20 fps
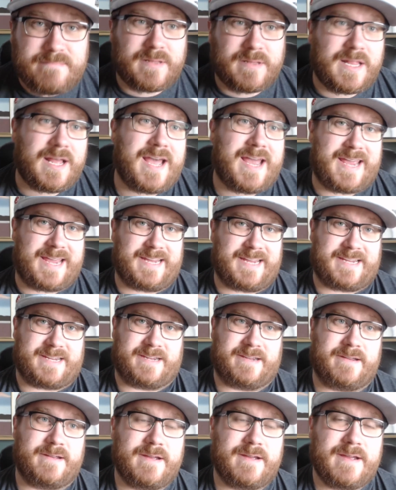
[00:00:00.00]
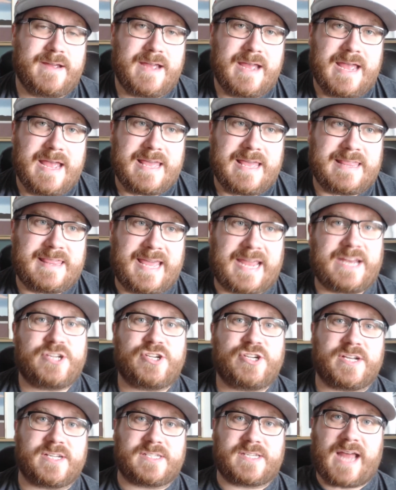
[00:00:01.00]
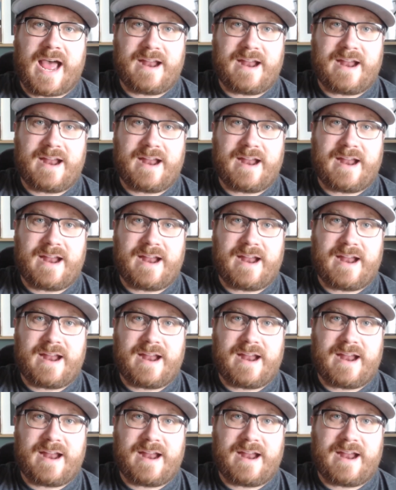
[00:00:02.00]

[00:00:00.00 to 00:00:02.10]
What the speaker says: like they just